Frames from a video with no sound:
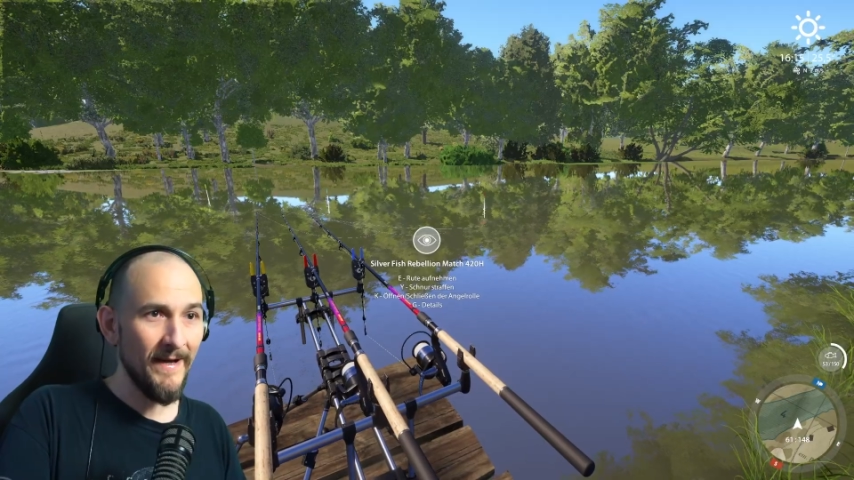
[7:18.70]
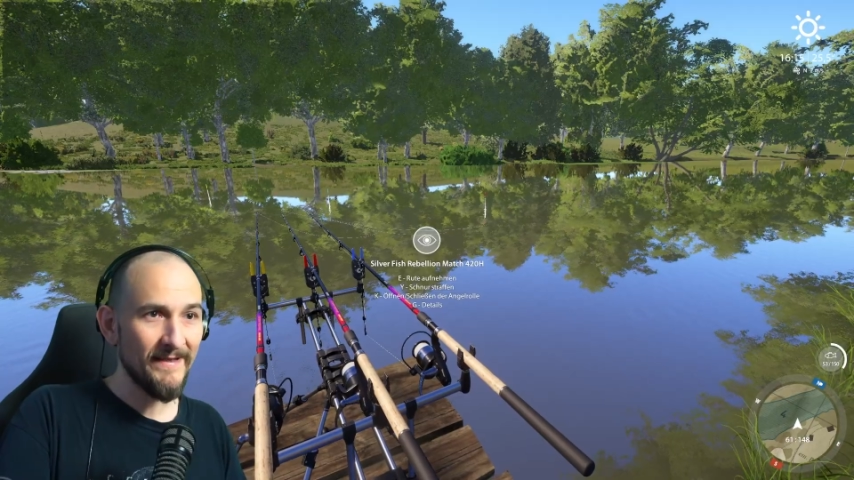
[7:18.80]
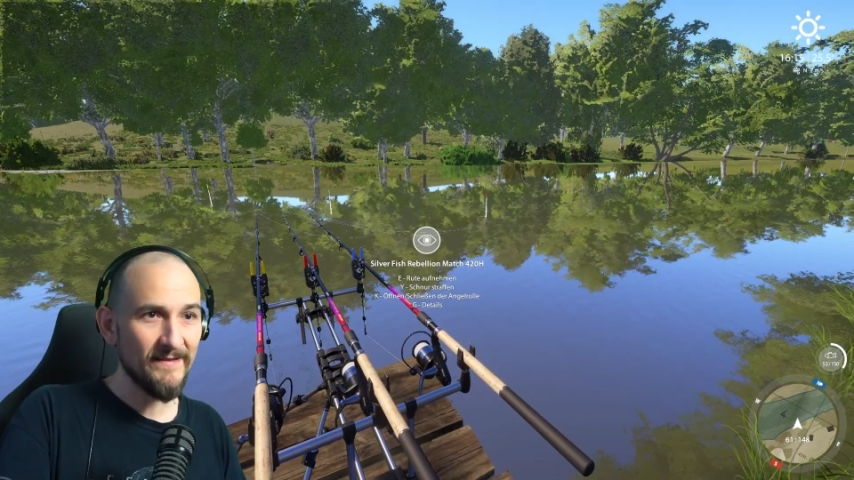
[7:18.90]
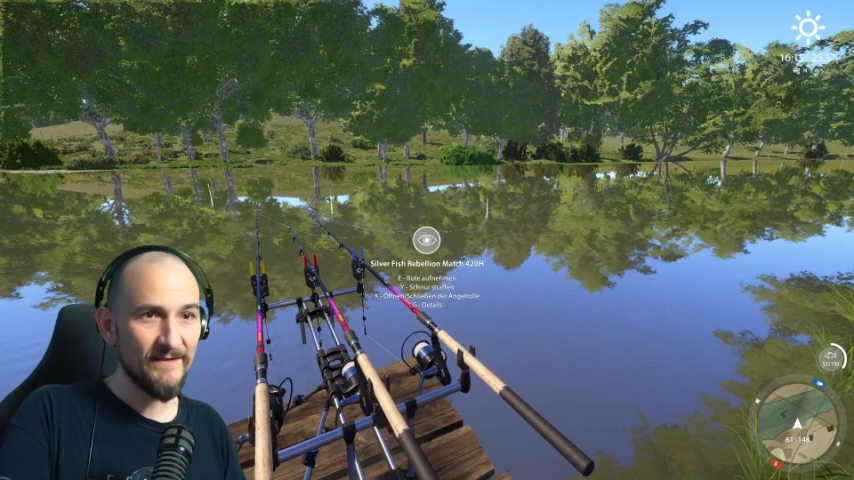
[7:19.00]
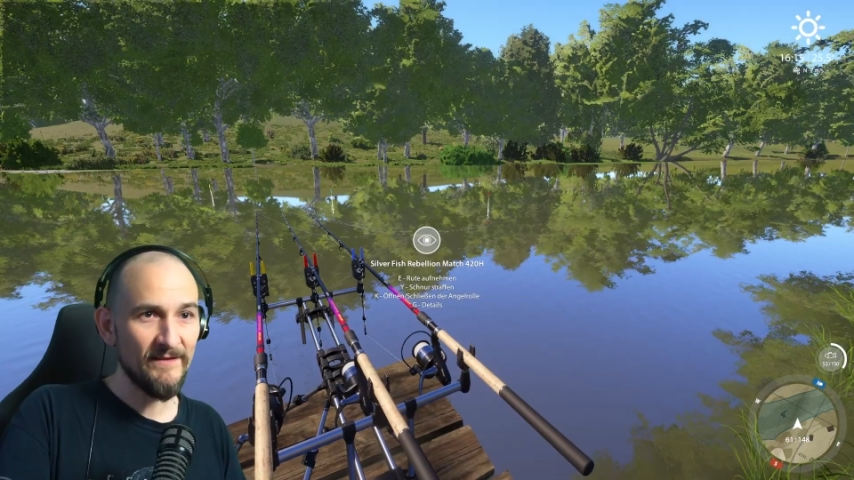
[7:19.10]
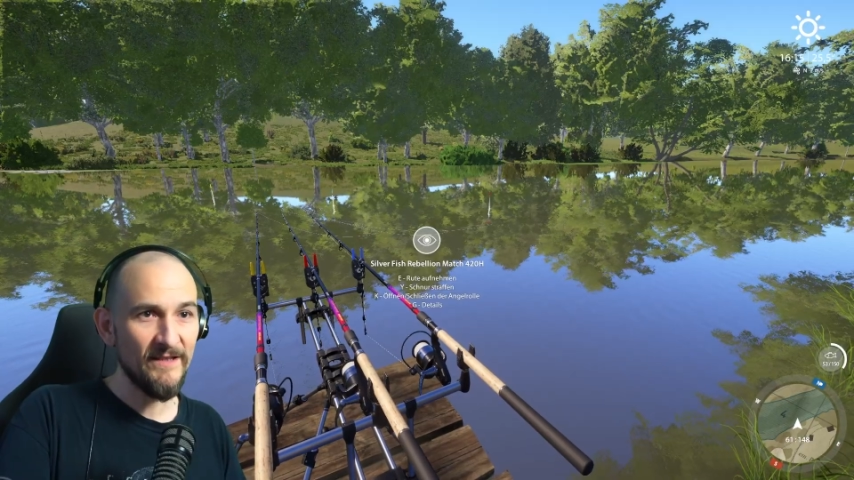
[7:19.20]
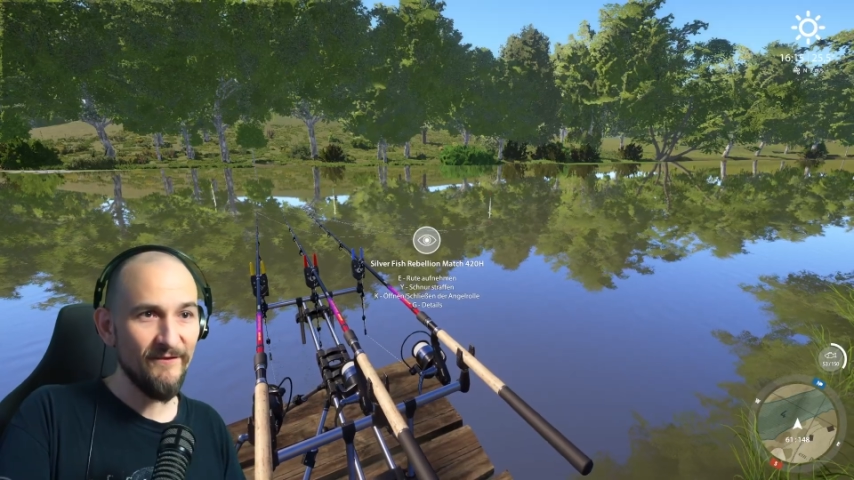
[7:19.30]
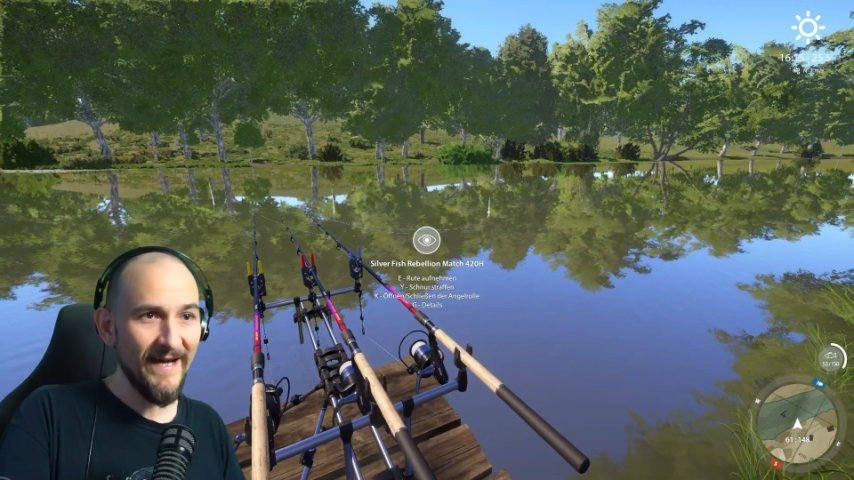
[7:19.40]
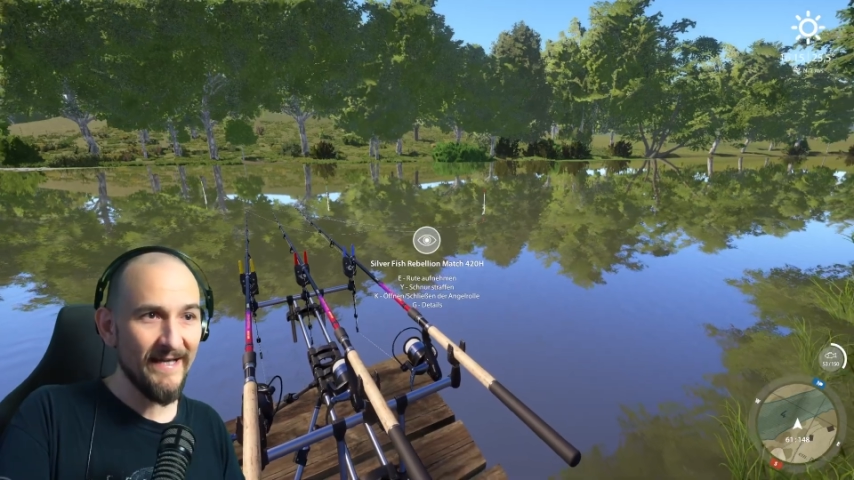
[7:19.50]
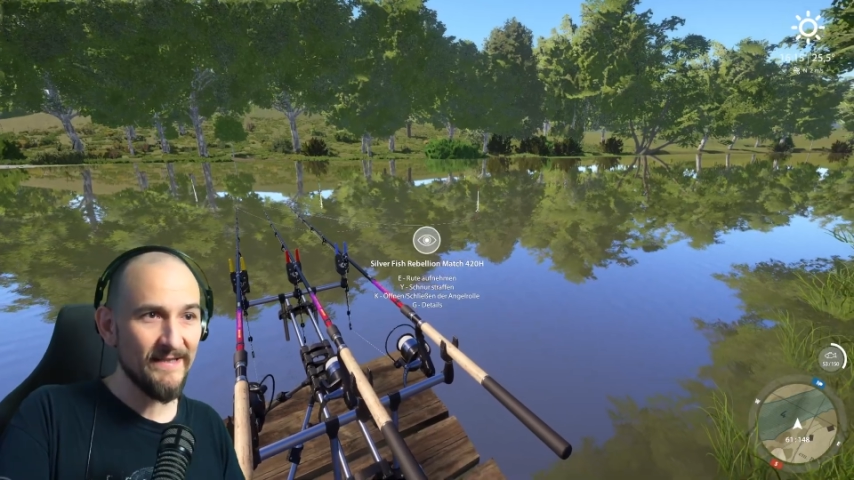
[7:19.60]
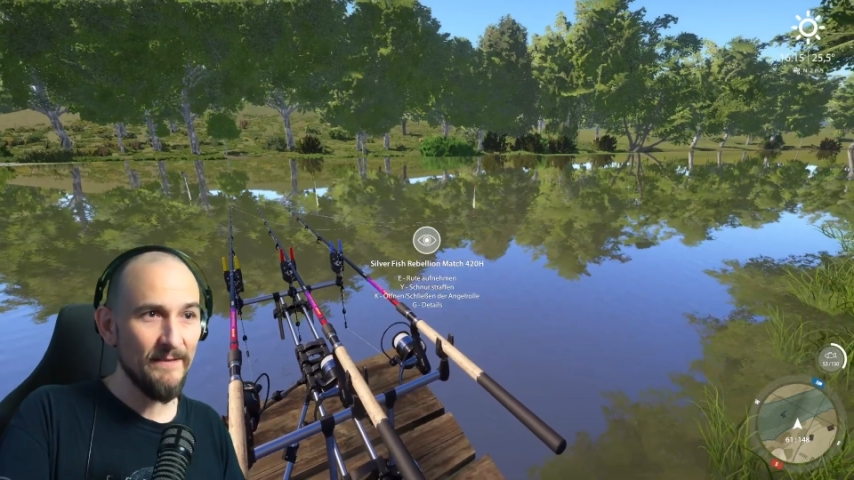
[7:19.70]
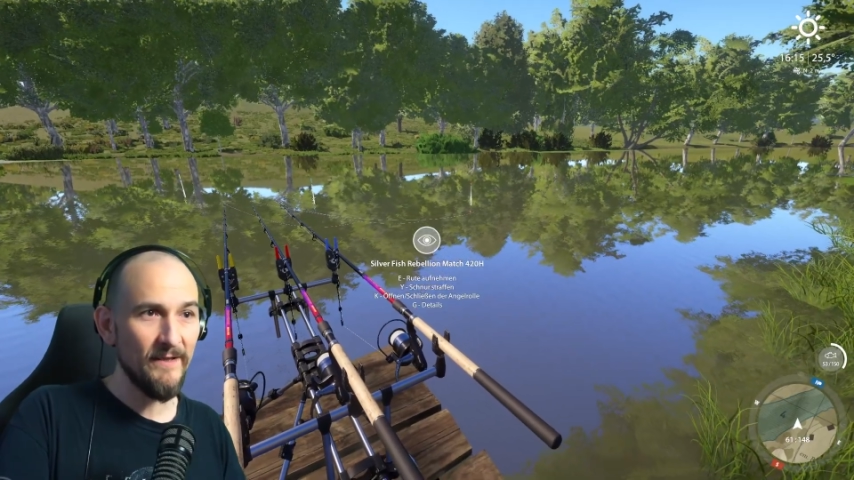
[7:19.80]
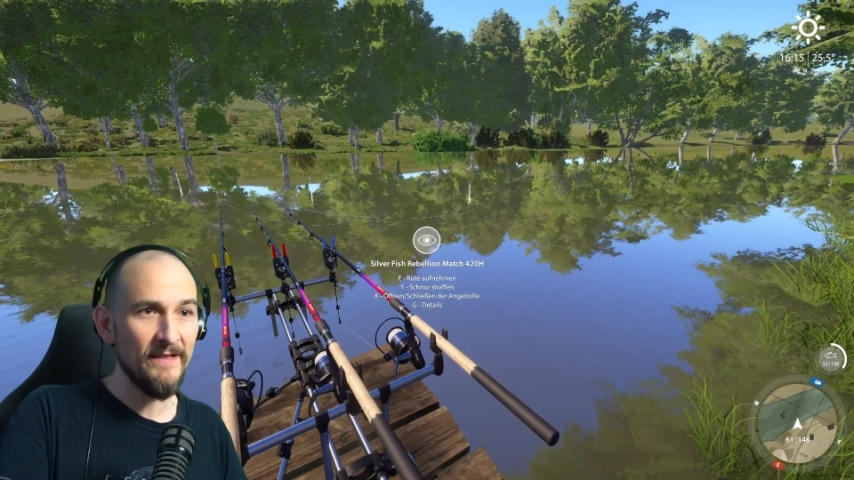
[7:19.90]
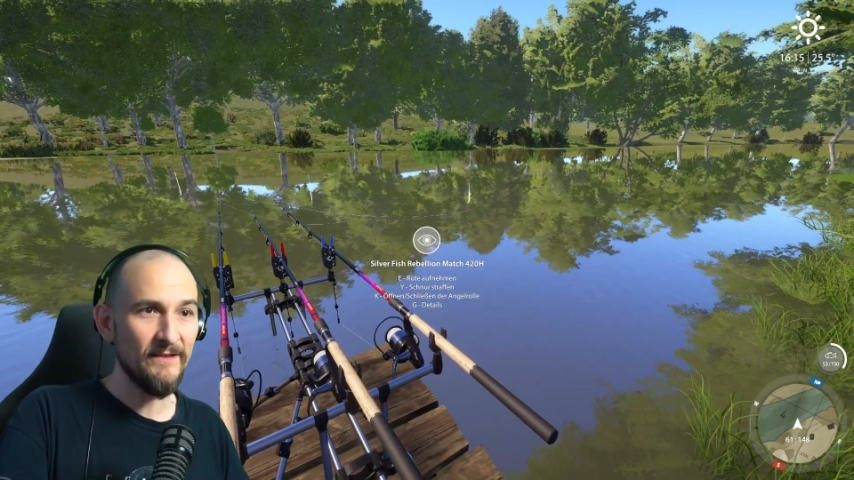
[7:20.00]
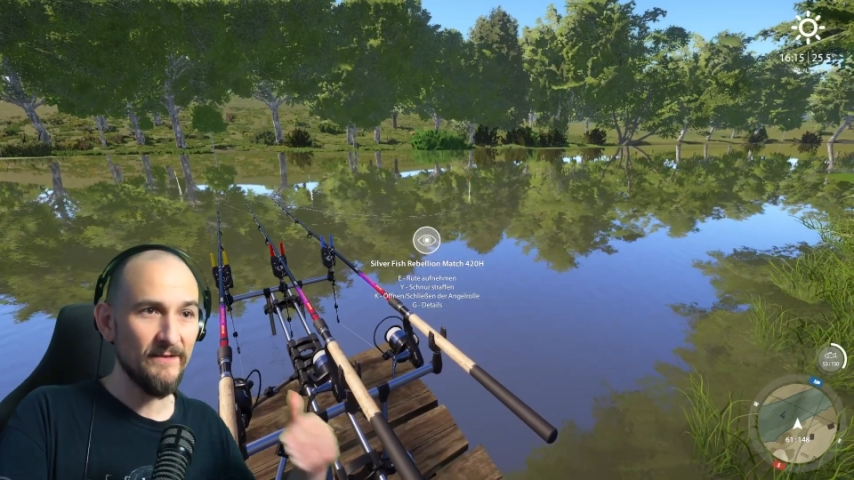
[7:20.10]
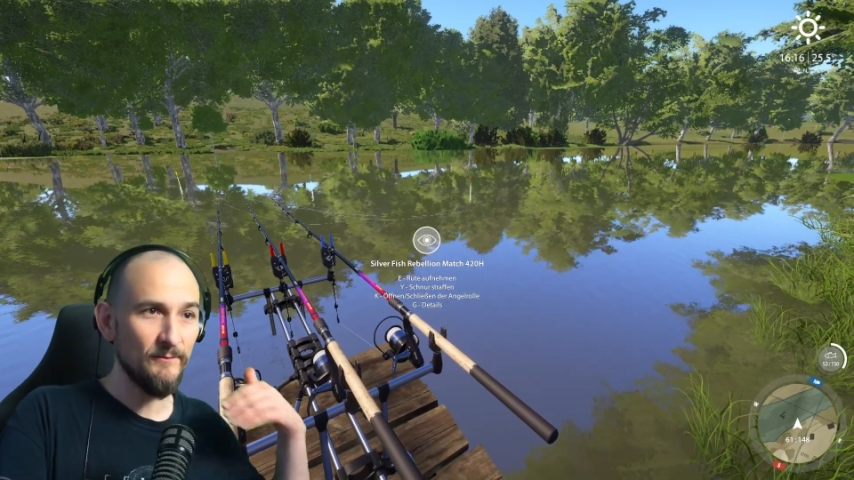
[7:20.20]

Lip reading: But of course, sometimes